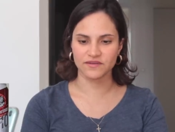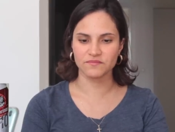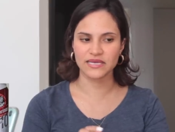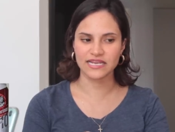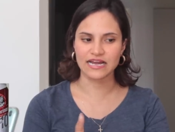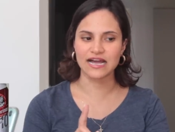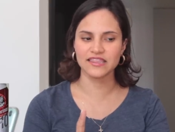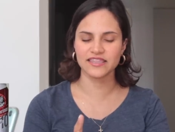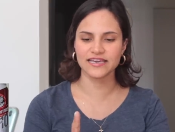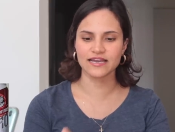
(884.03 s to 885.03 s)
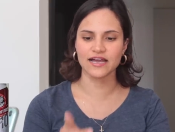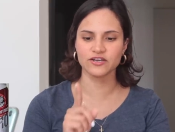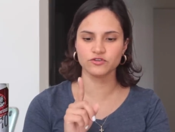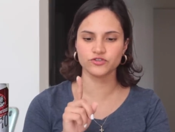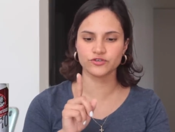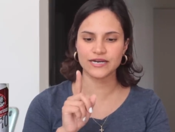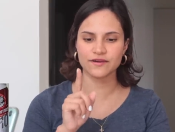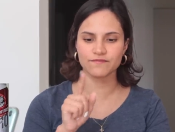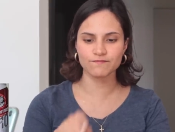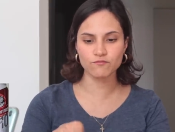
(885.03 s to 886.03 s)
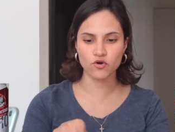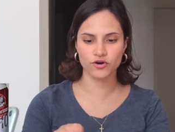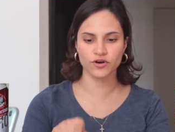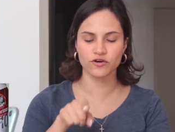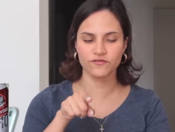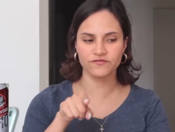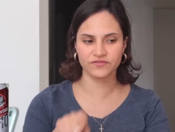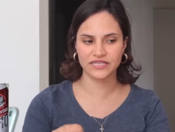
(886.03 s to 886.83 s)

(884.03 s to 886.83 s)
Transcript: meaning I think I could drink more of